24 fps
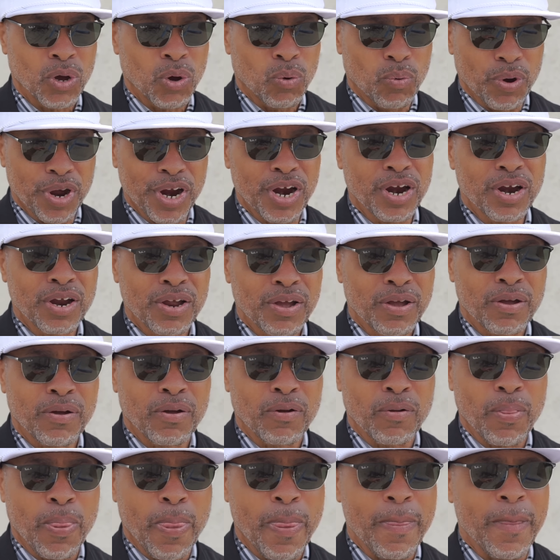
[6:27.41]
Where
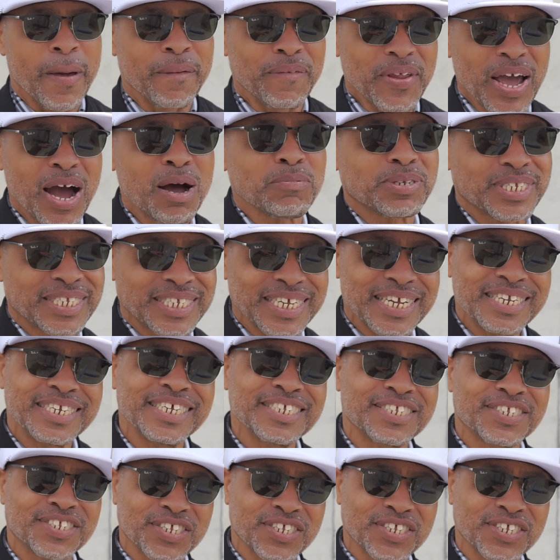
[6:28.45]
now I'm sitting in